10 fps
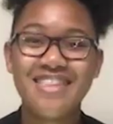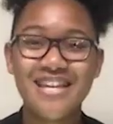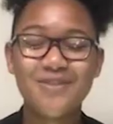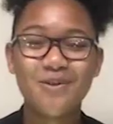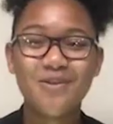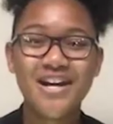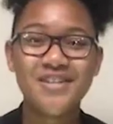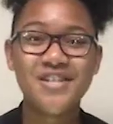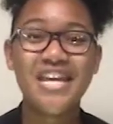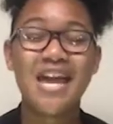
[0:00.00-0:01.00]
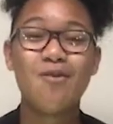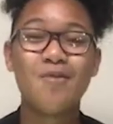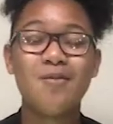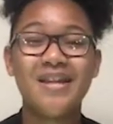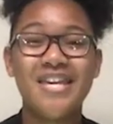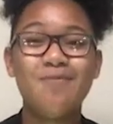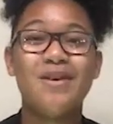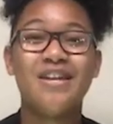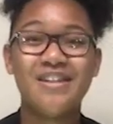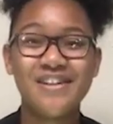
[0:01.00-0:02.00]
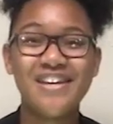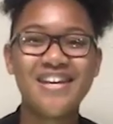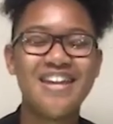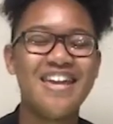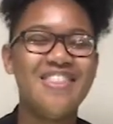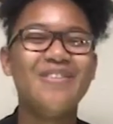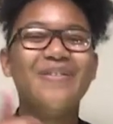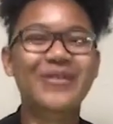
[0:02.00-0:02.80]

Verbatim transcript: Thanks for watching and remember to keep it good in the